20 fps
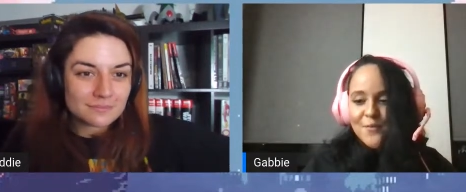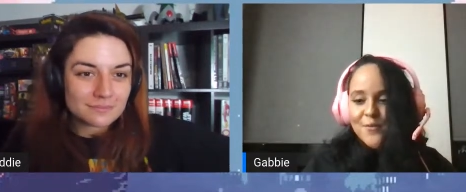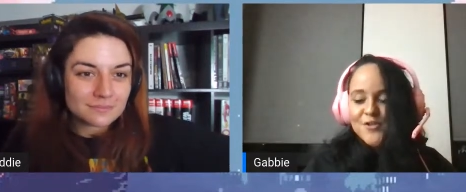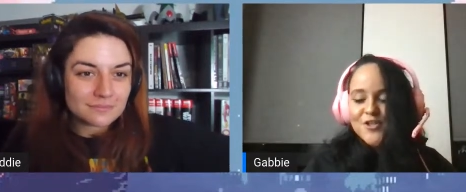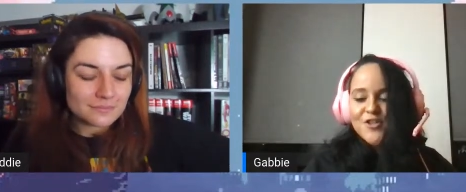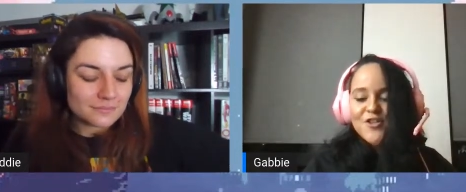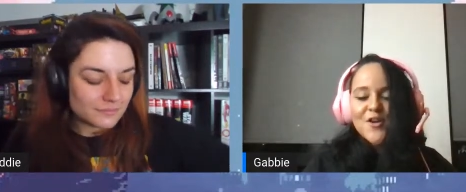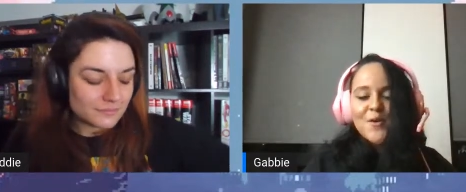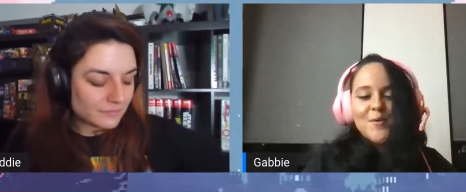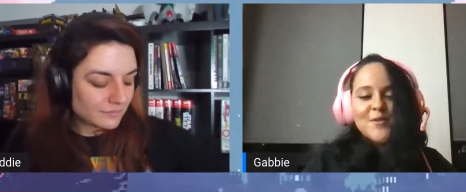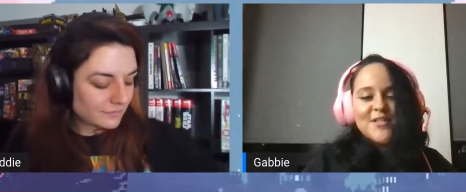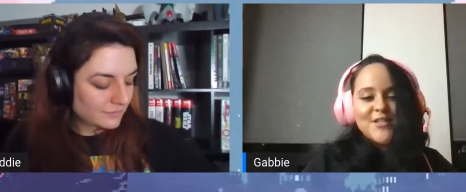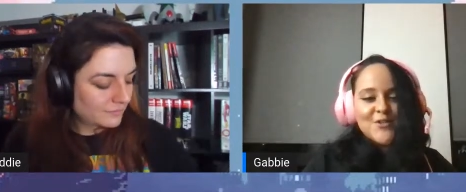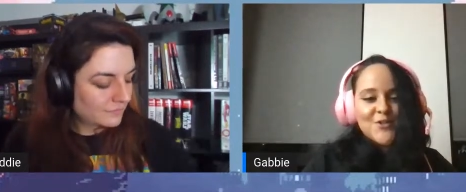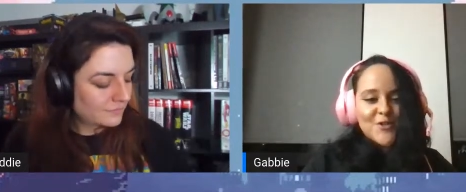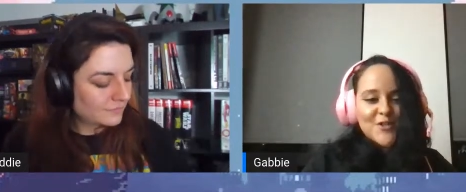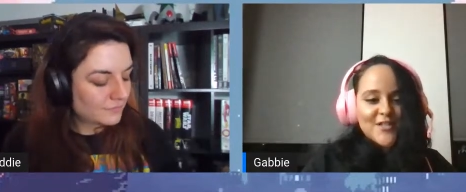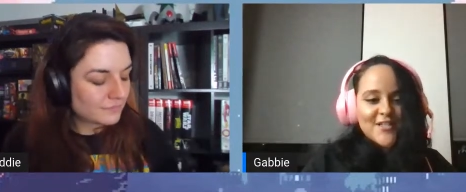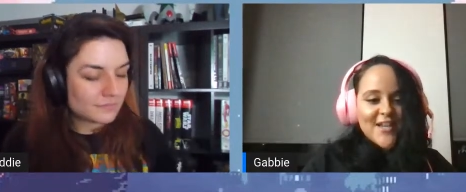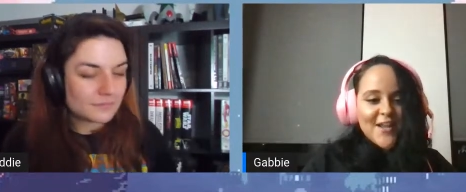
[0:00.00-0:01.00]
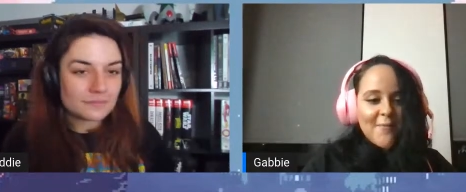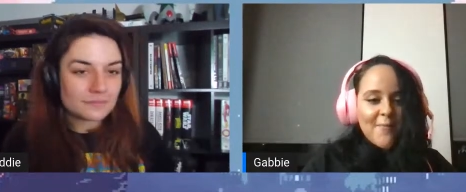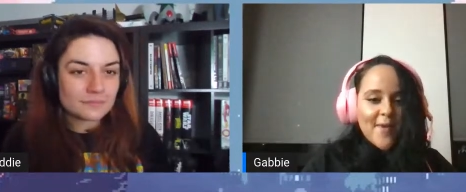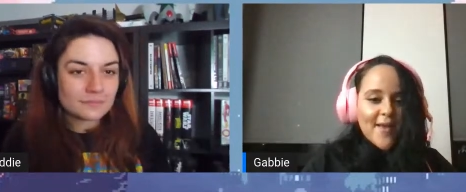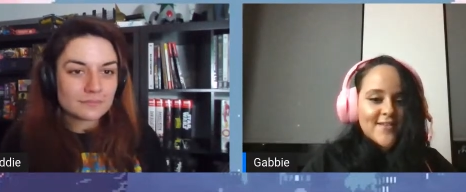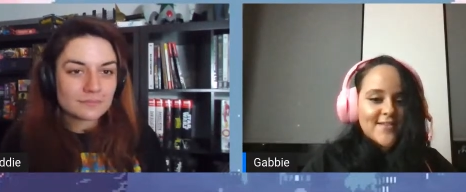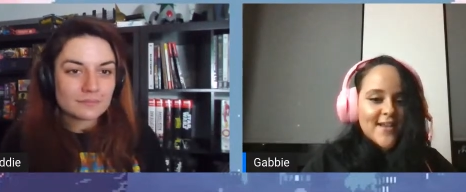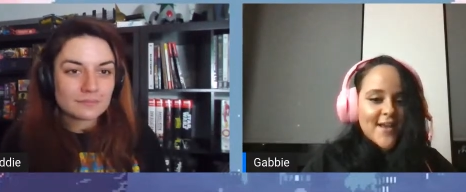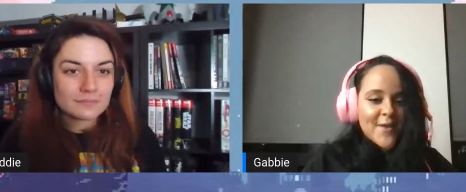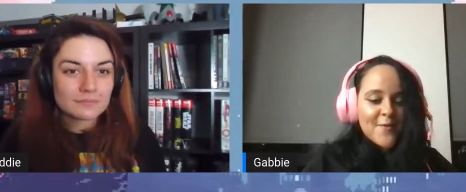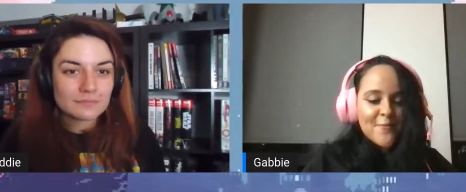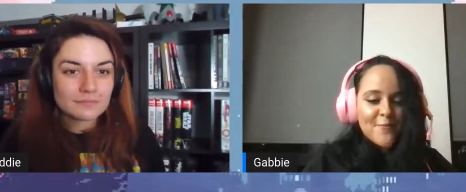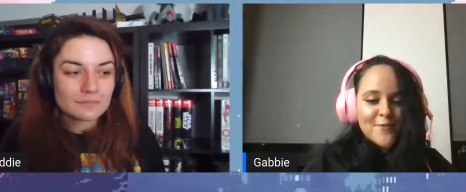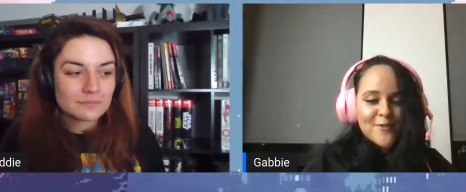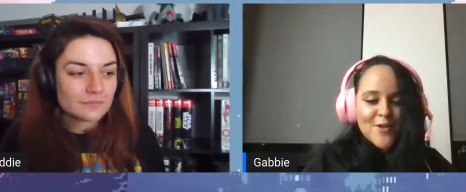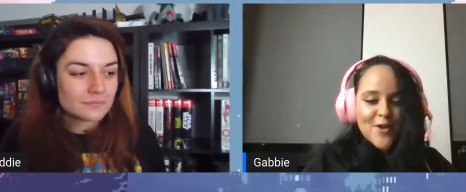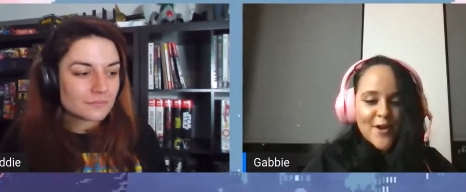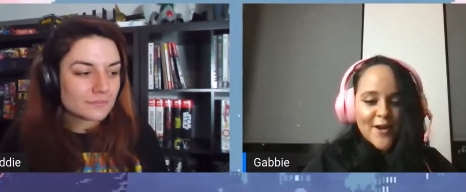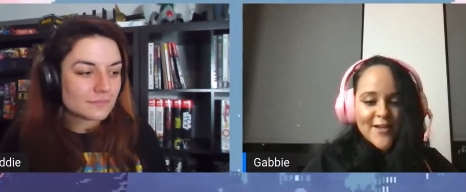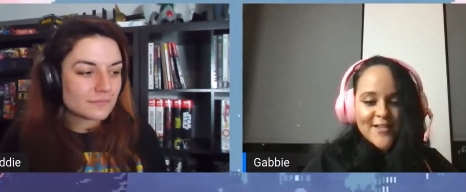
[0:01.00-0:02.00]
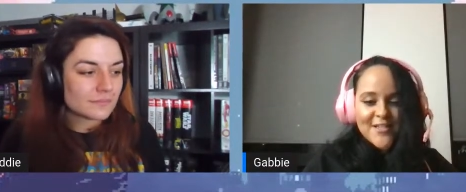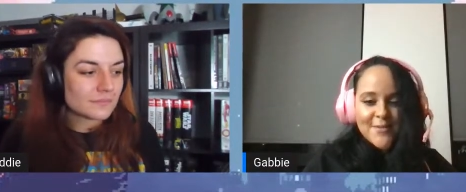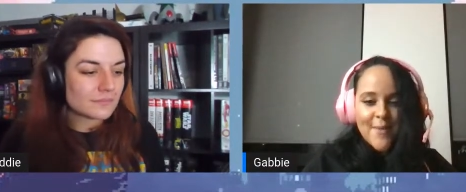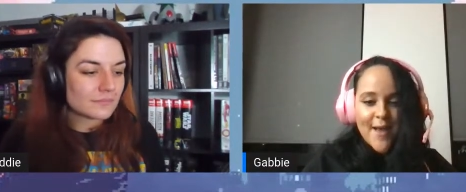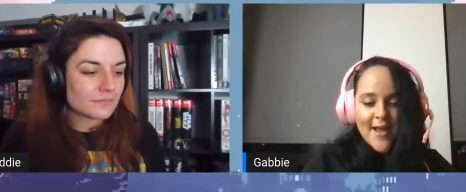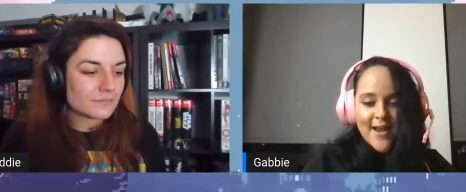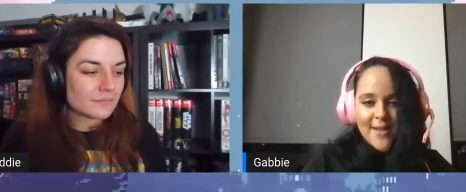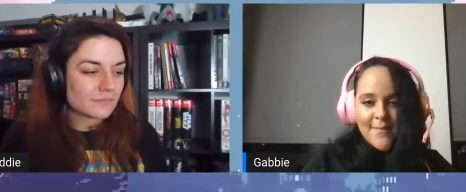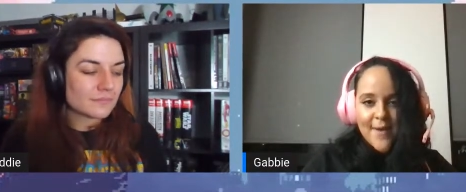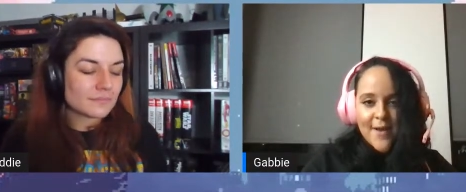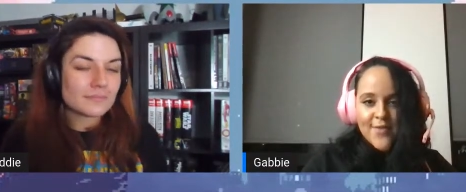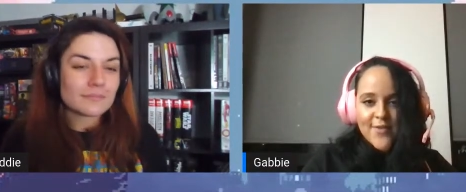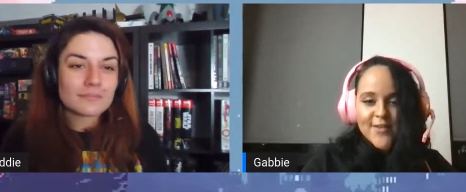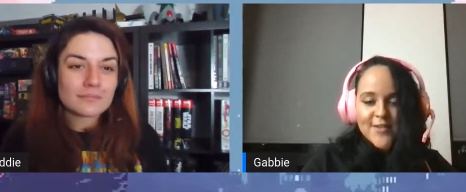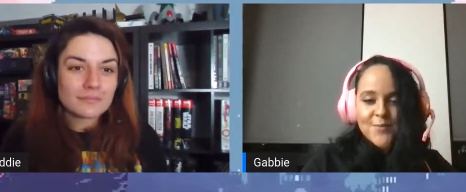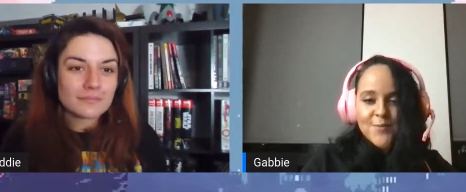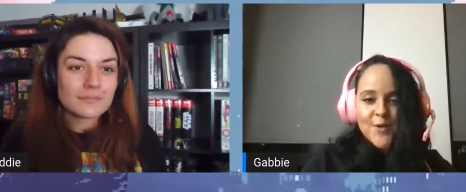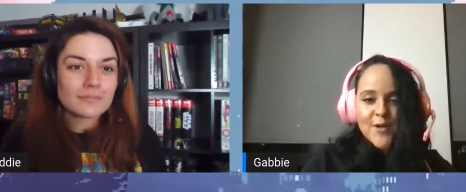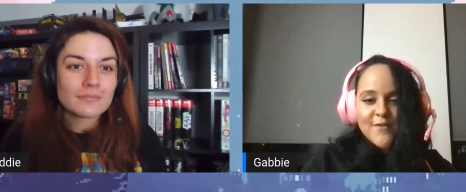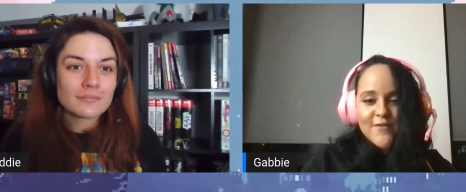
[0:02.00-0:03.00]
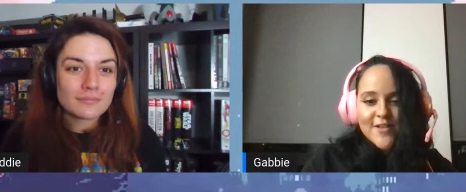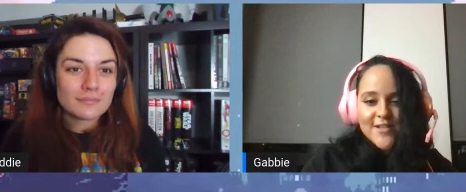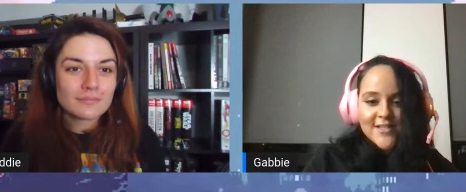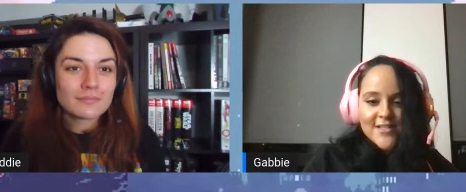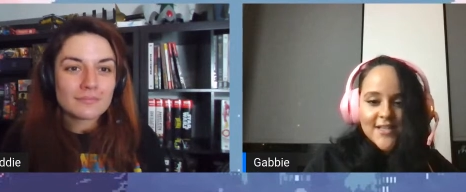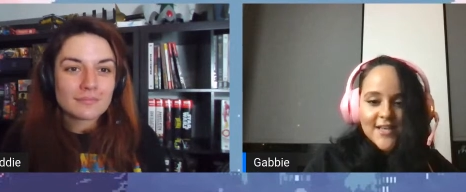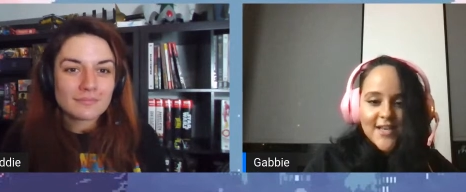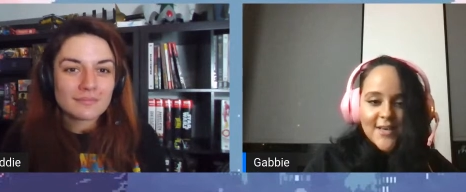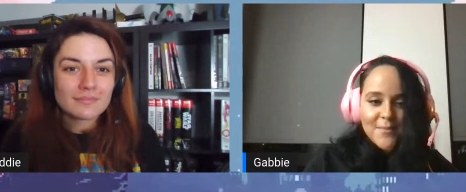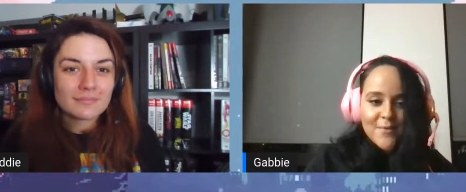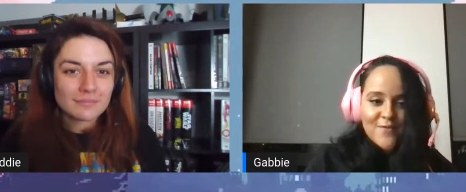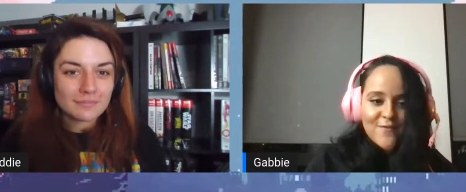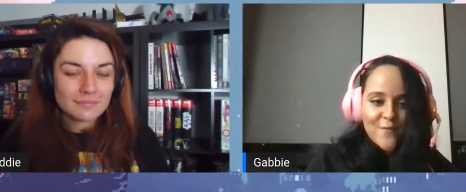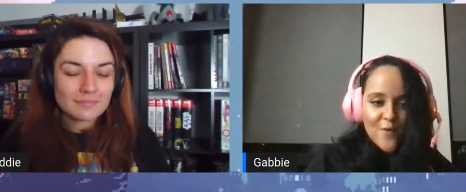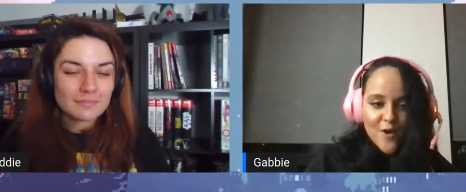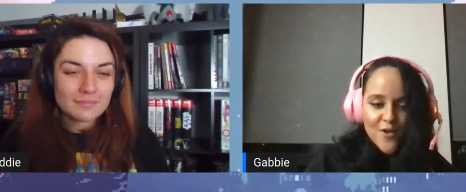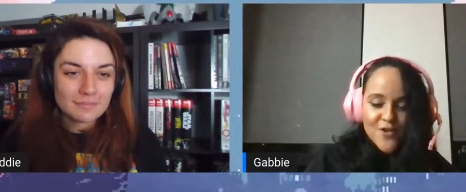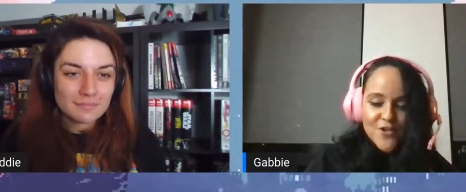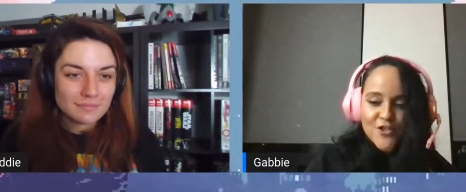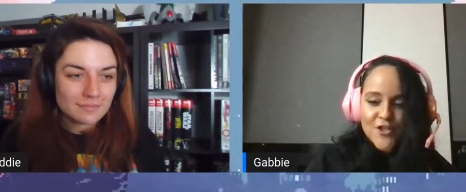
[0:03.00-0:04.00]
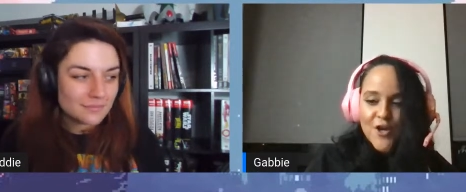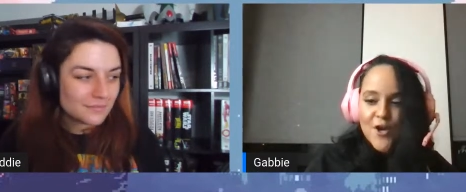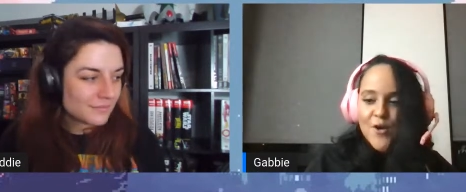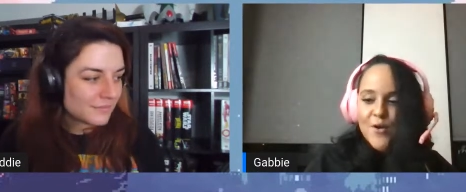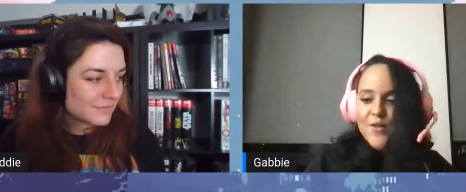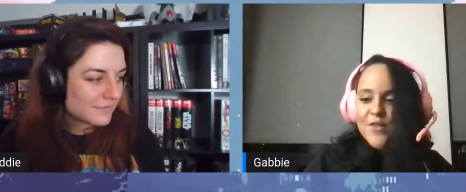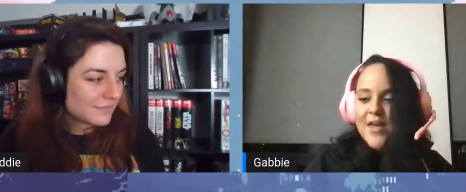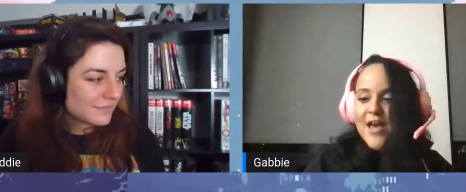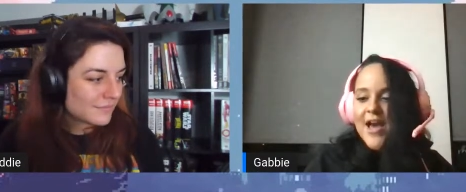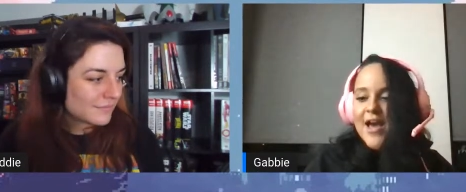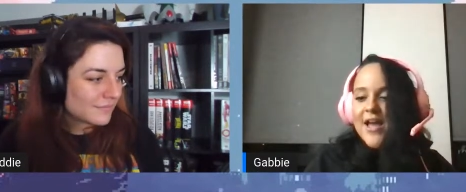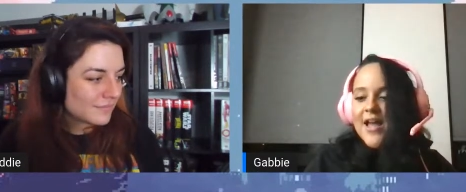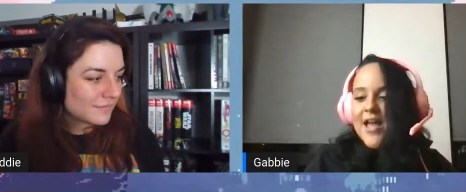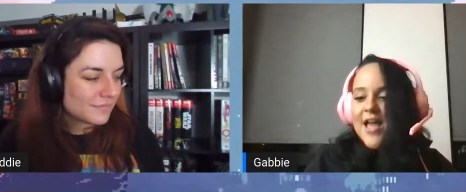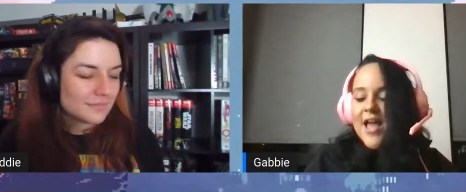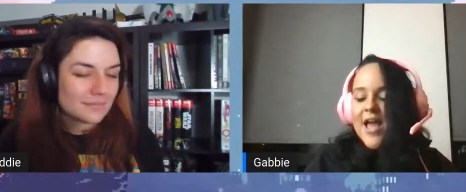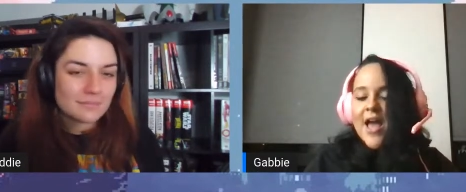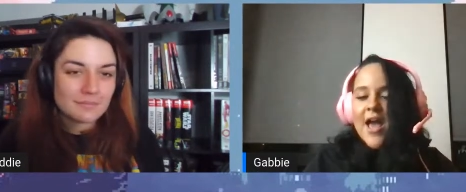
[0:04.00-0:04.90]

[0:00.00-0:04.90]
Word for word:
Speaker 1: which I thought was interesting because I was talking to Maddie about this previously before the show that